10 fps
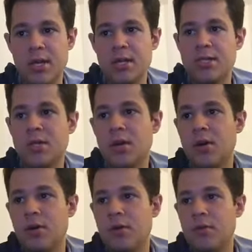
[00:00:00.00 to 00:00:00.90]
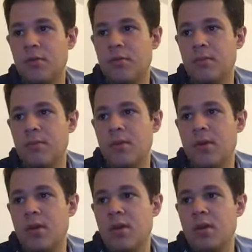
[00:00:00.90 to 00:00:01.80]
So
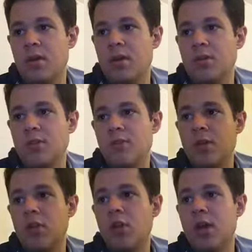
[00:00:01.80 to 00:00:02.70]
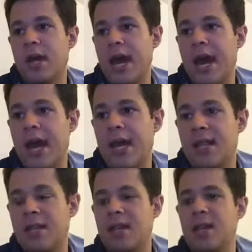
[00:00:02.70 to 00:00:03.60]
So if we look at
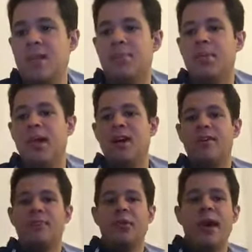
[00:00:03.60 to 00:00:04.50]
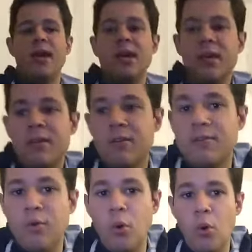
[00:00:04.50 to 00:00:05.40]
the playoff bracket
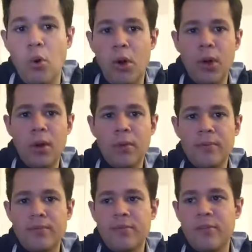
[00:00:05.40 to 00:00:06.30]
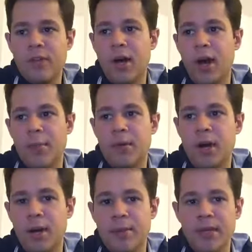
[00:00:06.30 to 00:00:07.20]
for the
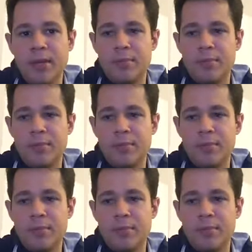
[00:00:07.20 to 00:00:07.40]
upcoming